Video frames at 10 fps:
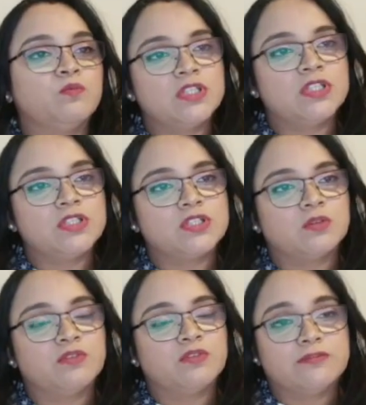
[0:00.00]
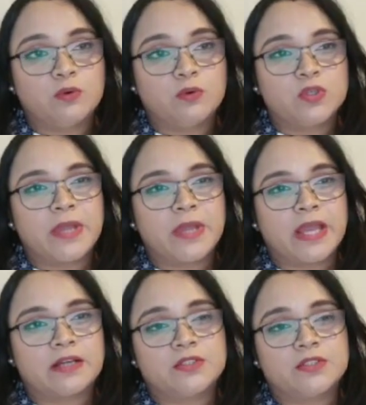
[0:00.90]
which will force
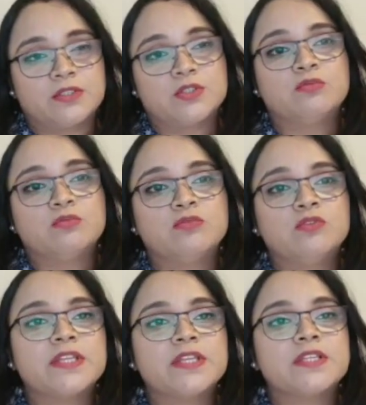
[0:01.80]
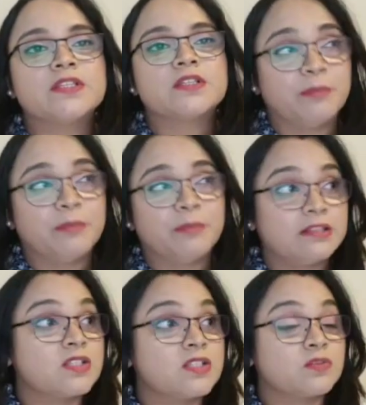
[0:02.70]
Bacrot to
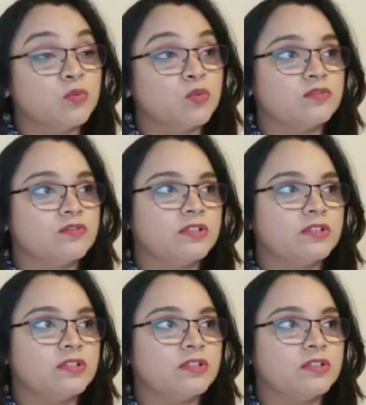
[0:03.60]
make this move,